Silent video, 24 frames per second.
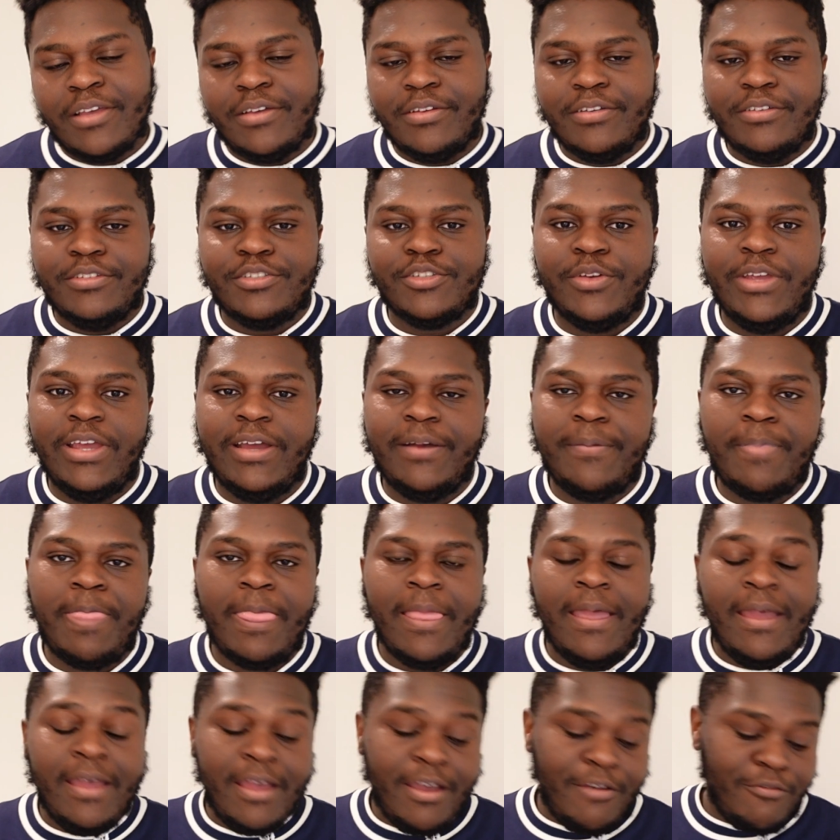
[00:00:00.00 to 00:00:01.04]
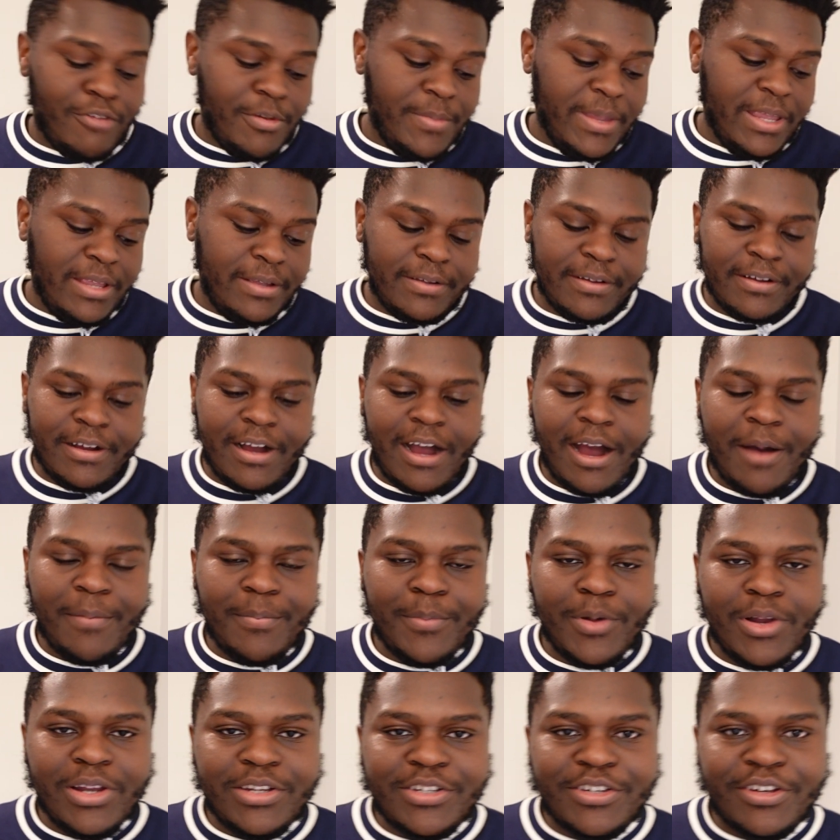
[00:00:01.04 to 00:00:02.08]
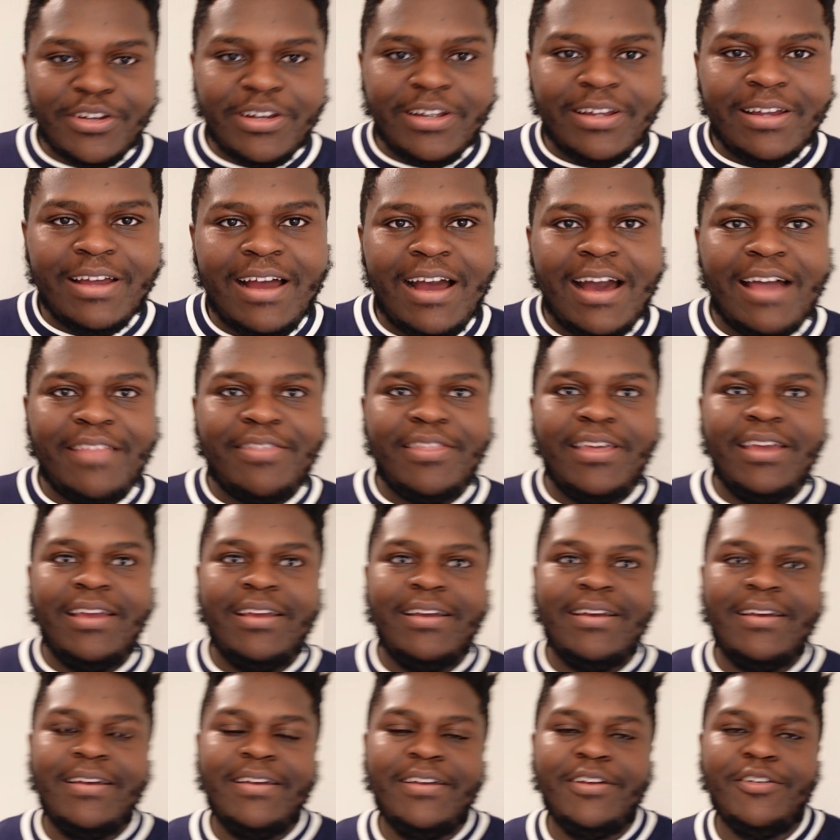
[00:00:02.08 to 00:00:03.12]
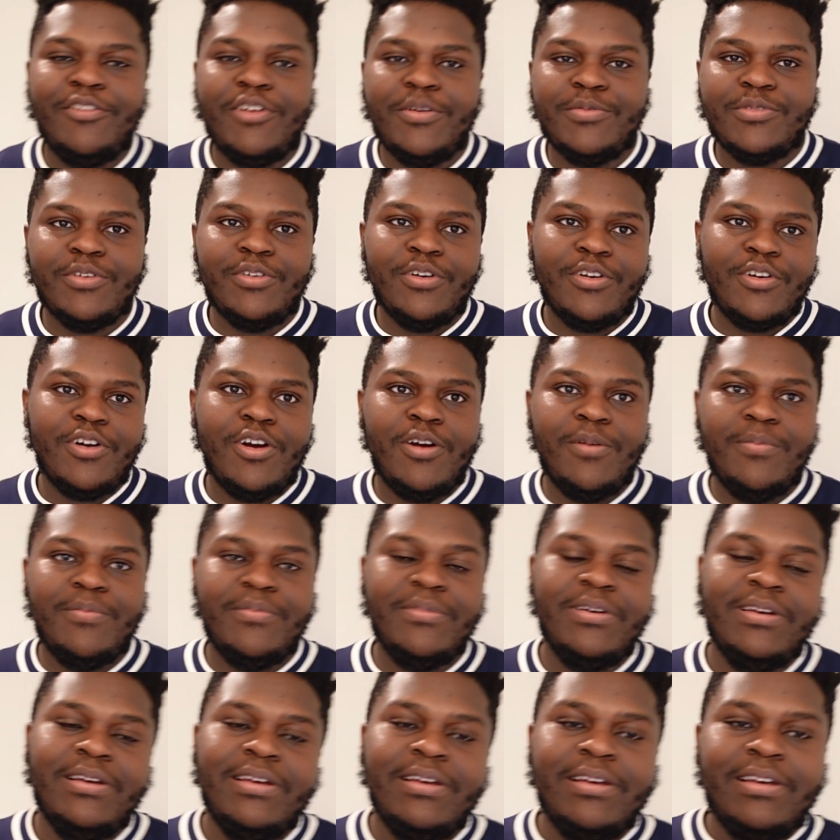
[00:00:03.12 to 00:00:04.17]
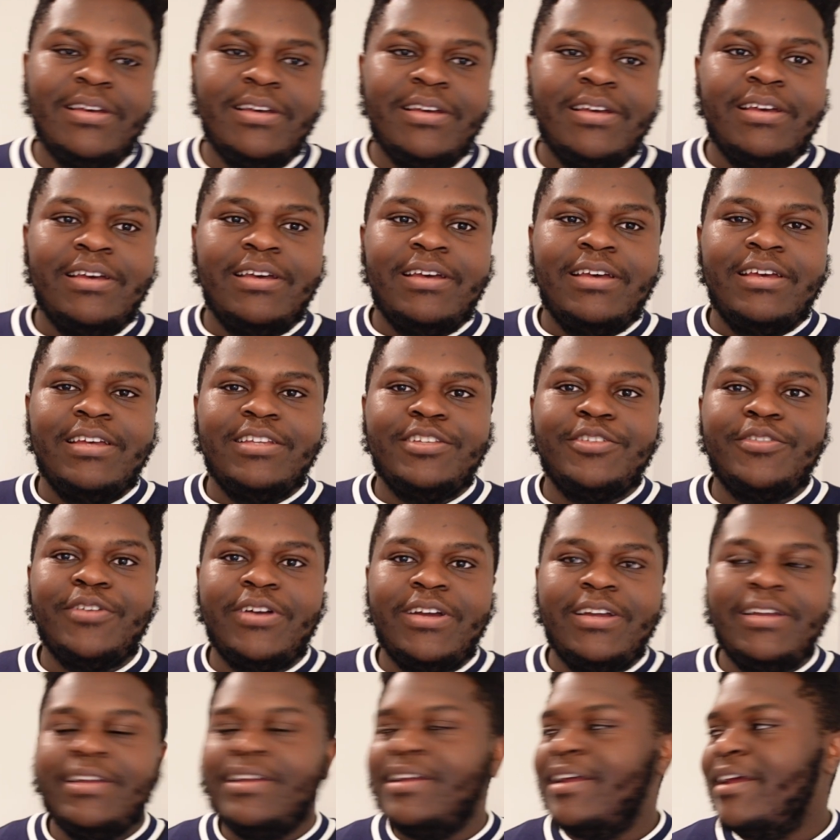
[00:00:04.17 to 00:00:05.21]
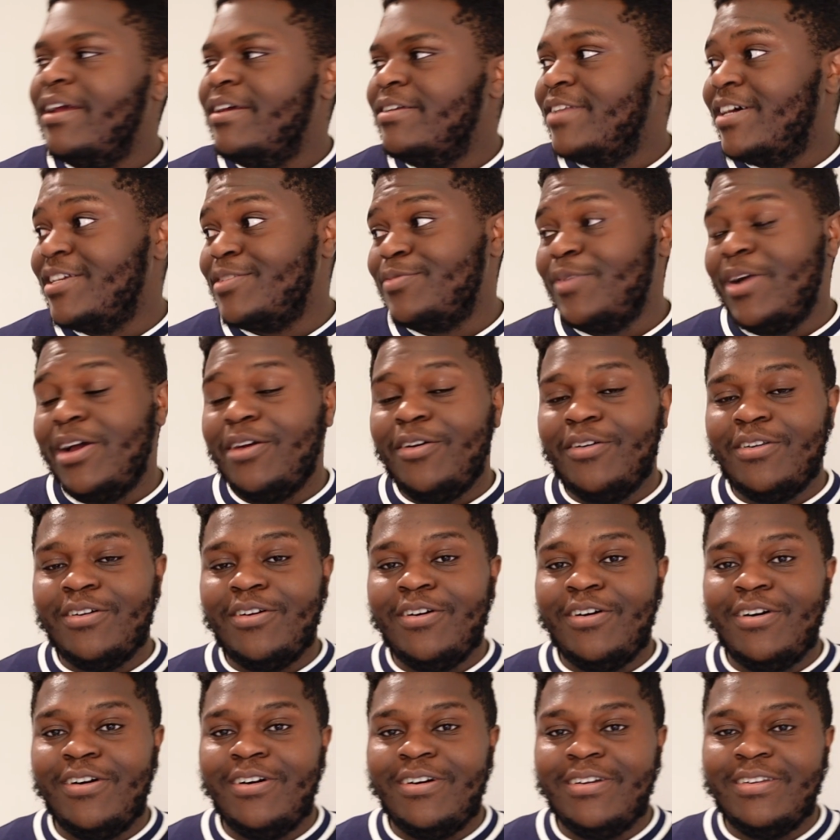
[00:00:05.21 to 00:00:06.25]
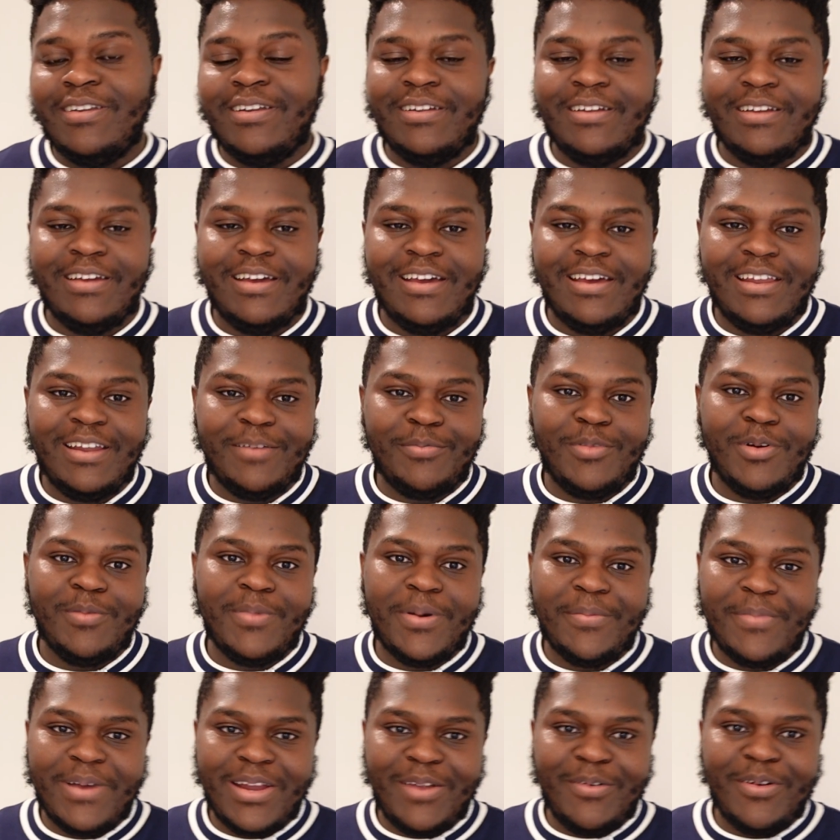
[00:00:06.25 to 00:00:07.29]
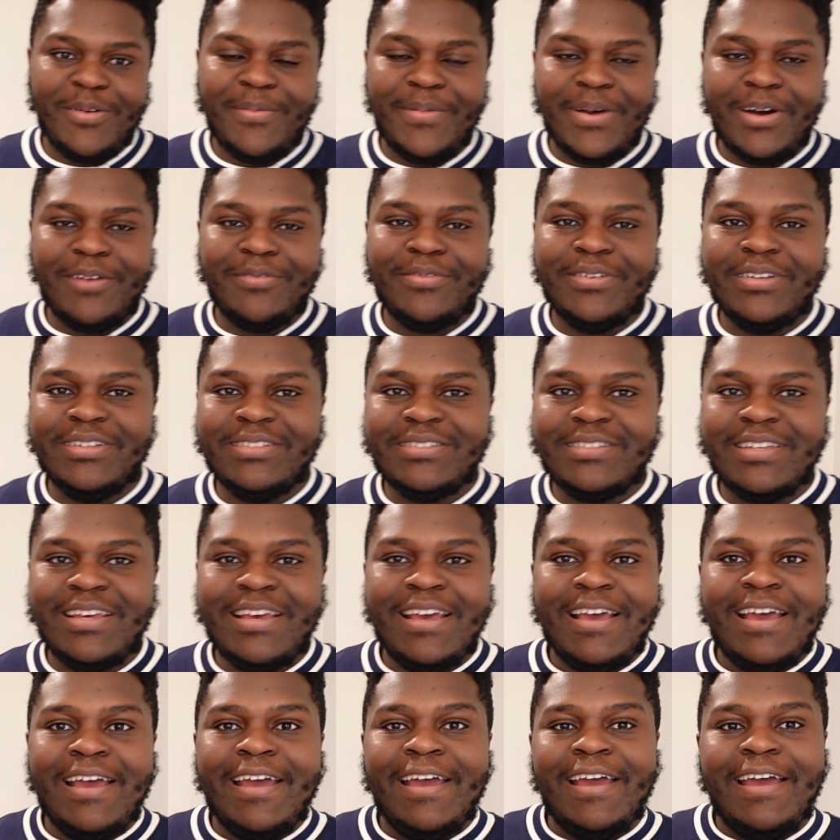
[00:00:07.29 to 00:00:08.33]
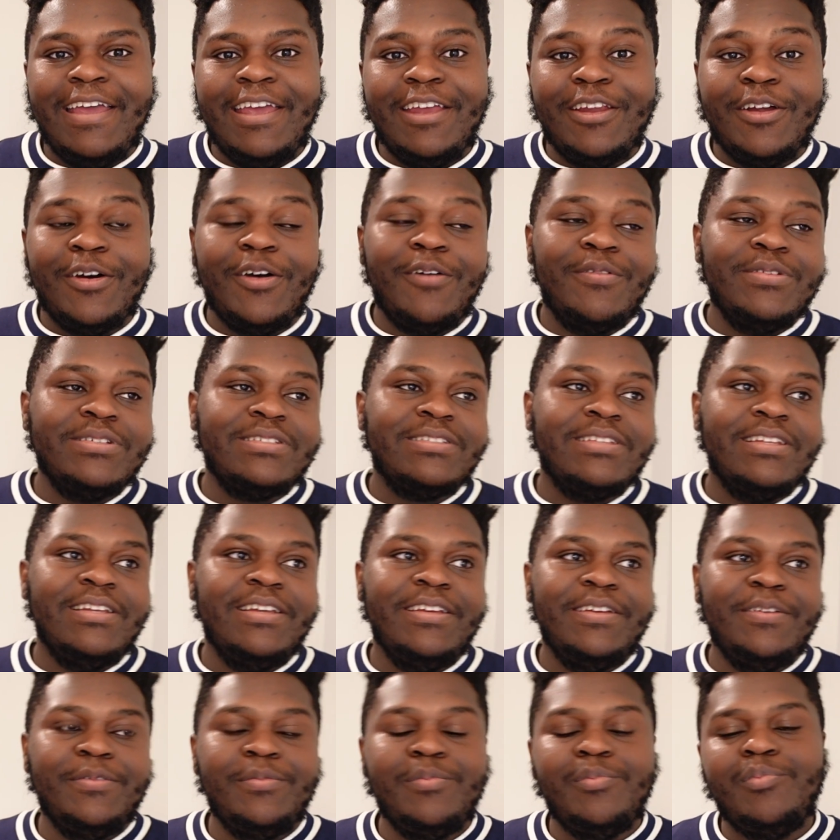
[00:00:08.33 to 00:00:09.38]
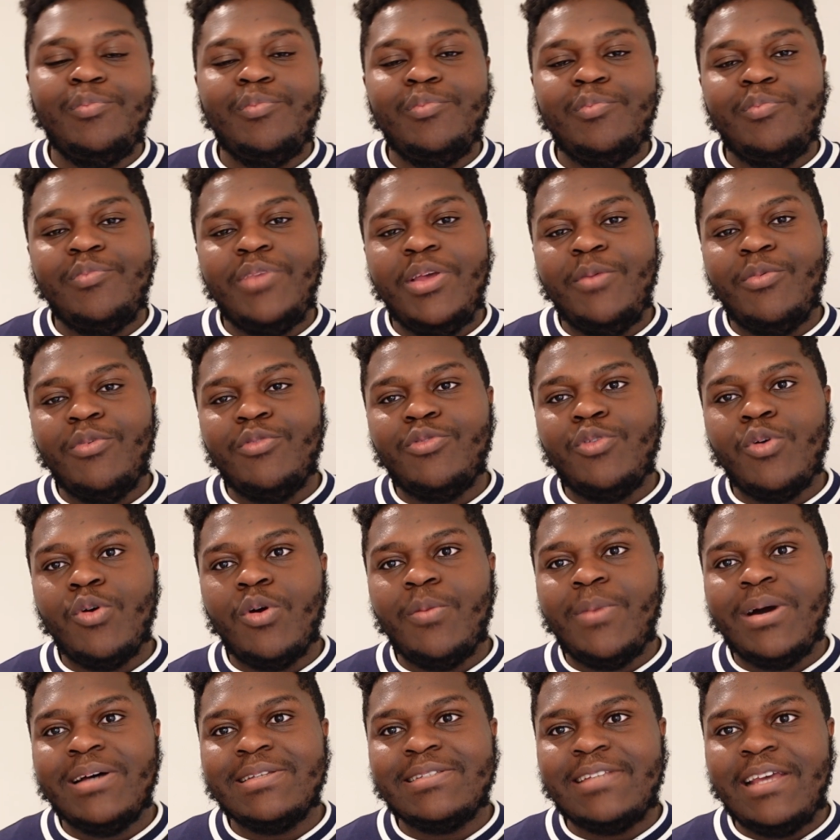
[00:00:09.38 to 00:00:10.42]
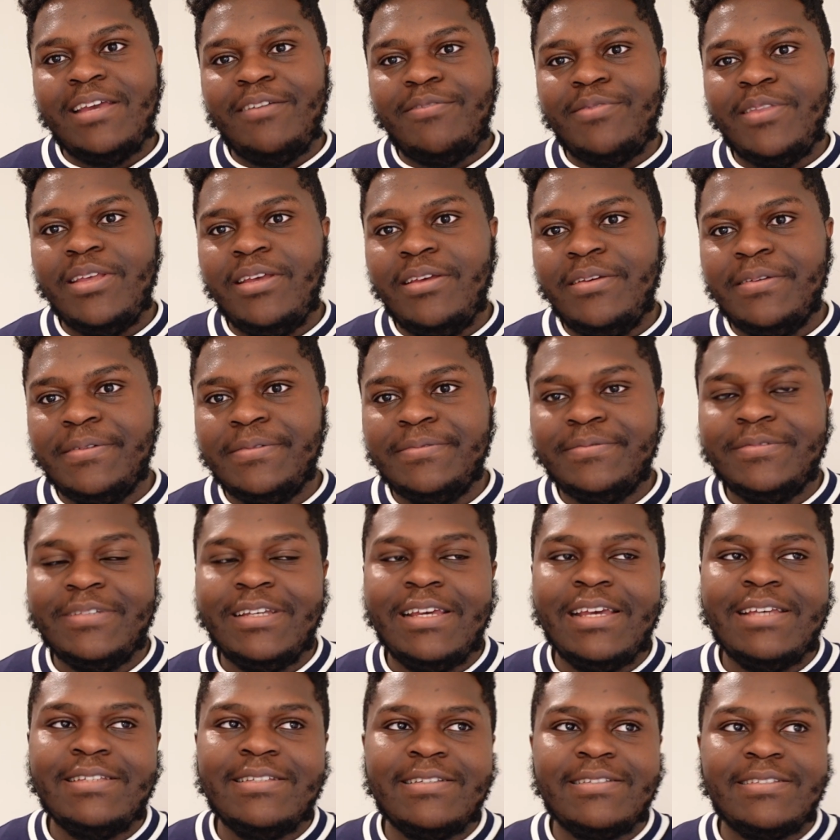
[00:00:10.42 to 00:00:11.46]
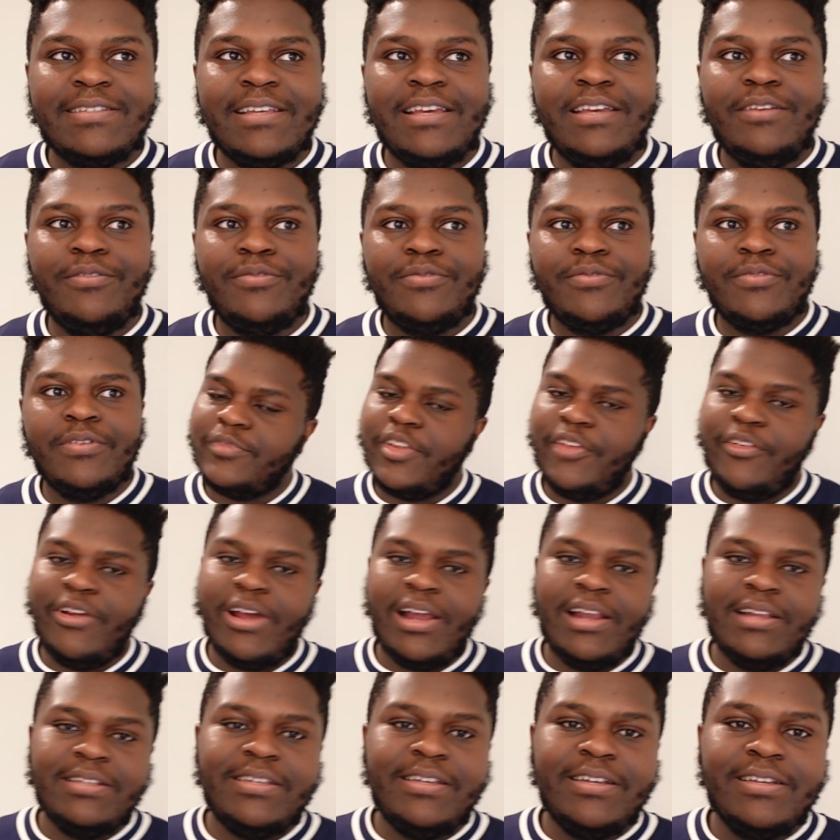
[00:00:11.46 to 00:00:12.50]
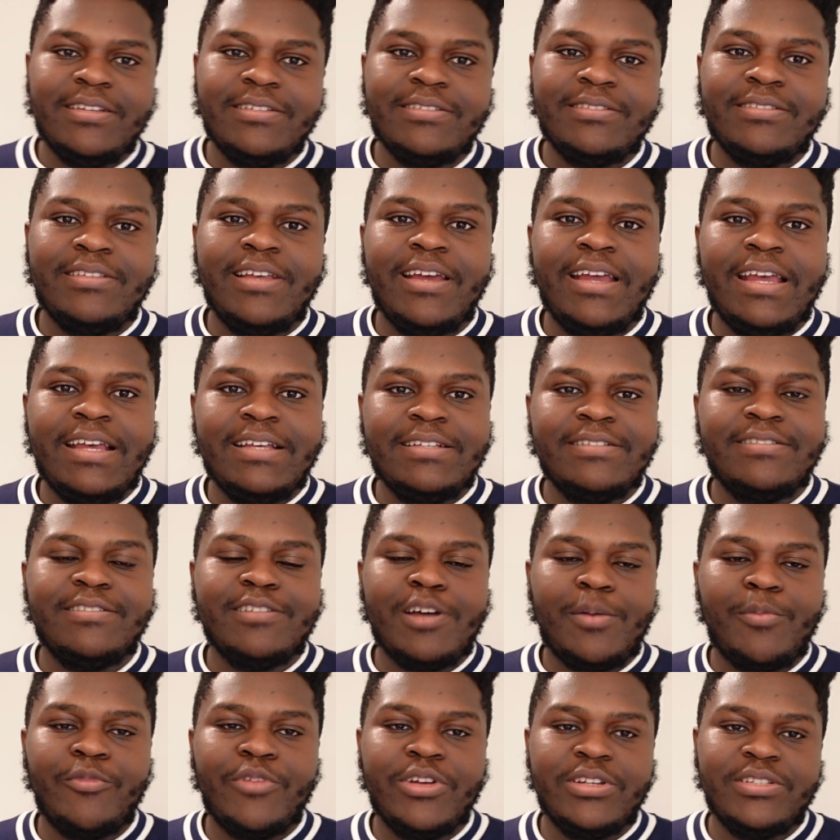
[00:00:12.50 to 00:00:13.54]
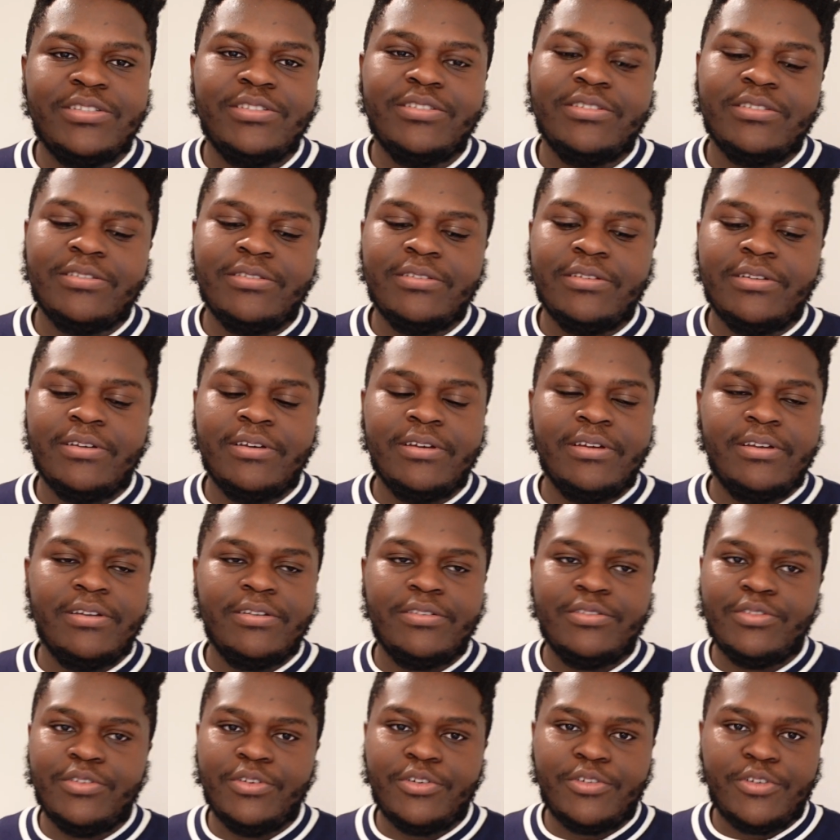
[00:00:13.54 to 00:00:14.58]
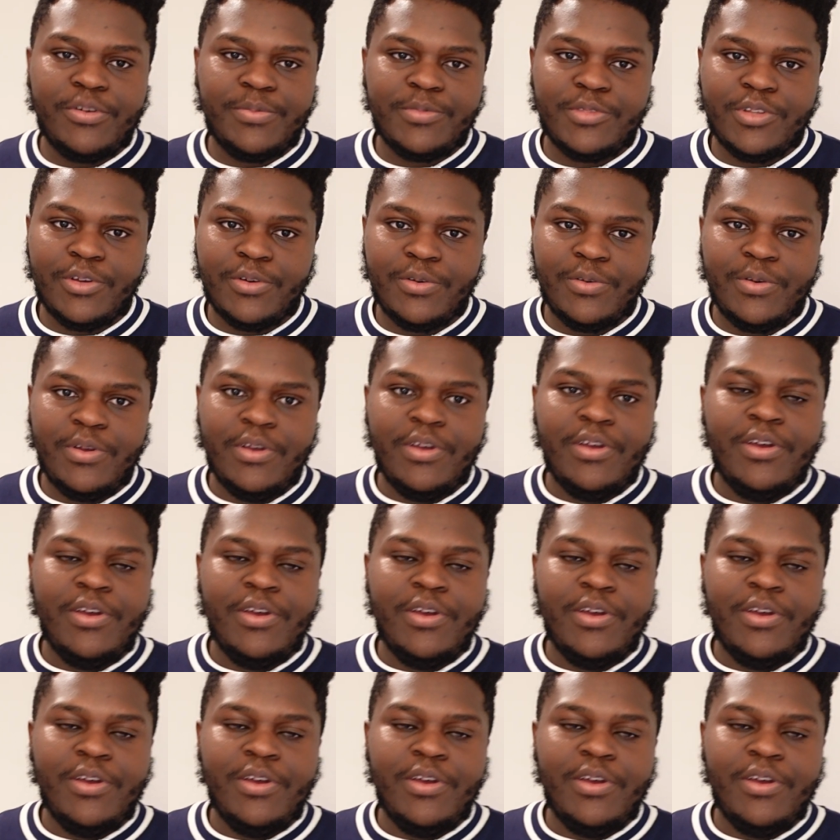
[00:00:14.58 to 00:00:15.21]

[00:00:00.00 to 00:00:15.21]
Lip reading: So yeah, for me, I'm bullish on it. I think Crypto.com is great. That's why I got the card and I put my money where my mouth is. Obviously people talk about safety. Is it safe? The reality is there is some risks to crypto